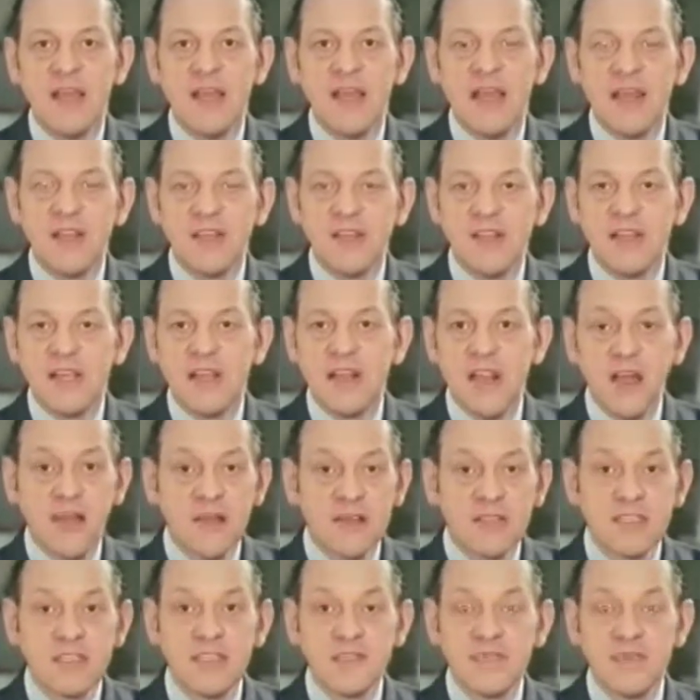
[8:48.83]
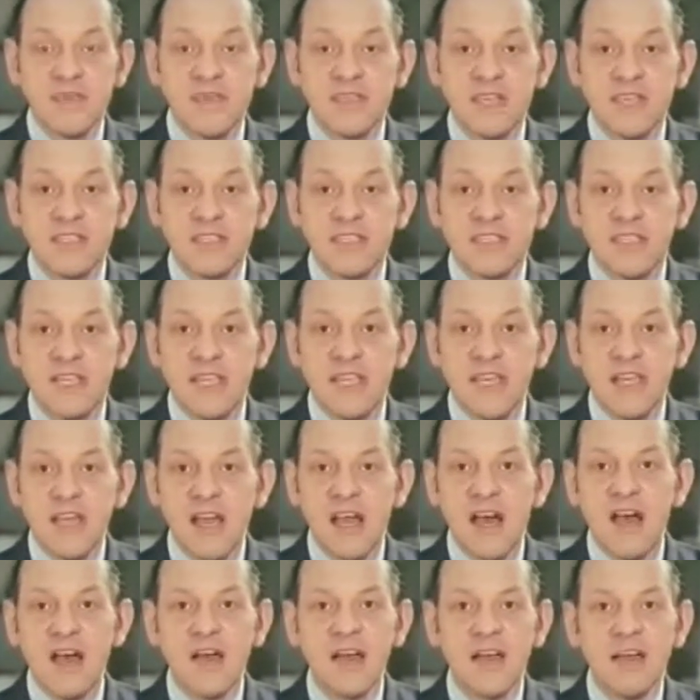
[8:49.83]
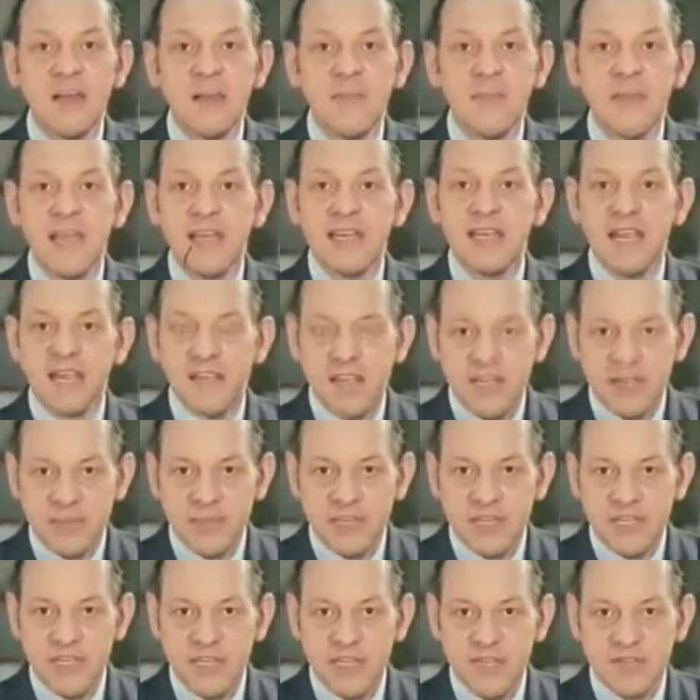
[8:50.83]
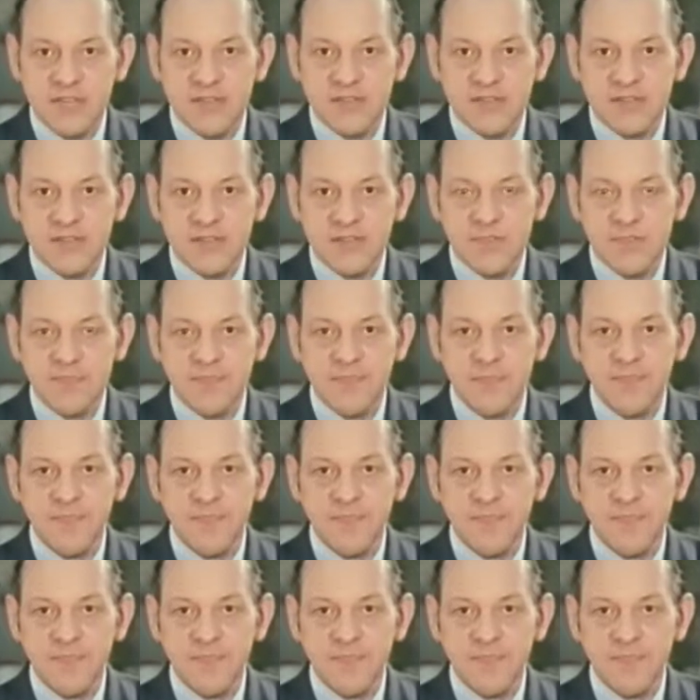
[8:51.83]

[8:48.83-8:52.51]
Electric clocks, as we've just seen, are magnetic machines.